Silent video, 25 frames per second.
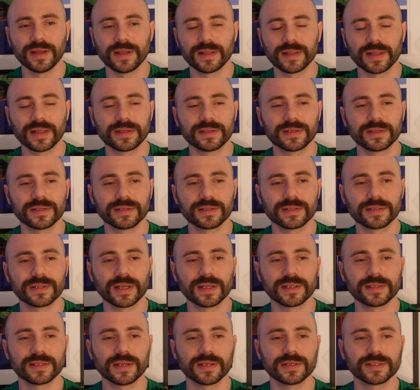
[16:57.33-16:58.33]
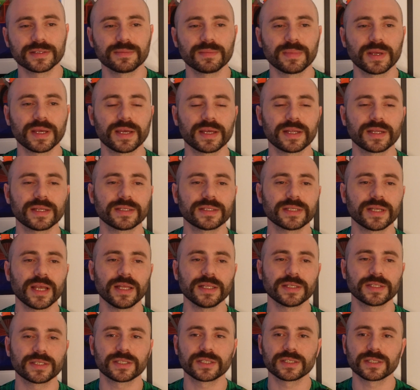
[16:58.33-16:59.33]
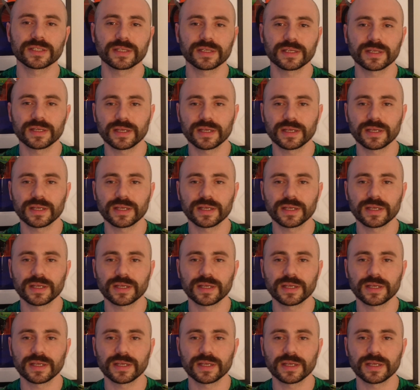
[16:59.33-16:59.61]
That doesn't make any sense.